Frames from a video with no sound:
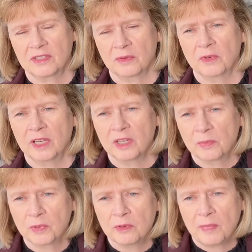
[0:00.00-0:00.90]
And we're going to
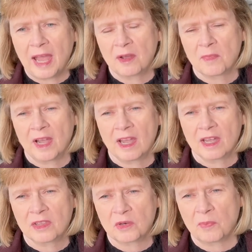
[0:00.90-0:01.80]
put back my
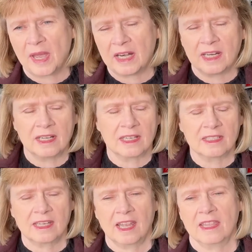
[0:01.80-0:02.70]
other bedding and
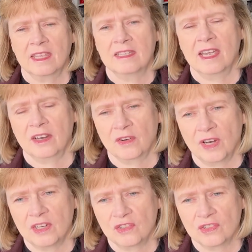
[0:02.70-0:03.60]
take the
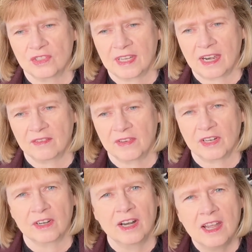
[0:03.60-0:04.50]
decorations out of
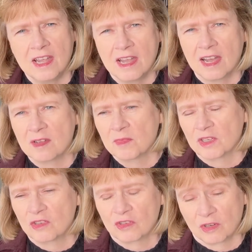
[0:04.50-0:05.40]
here. I'm going to
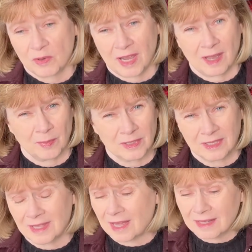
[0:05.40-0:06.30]
show you what happened
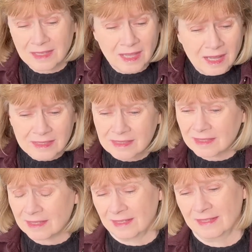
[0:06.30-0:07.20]
to that closet
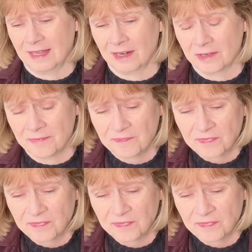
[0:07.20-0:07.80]
in there.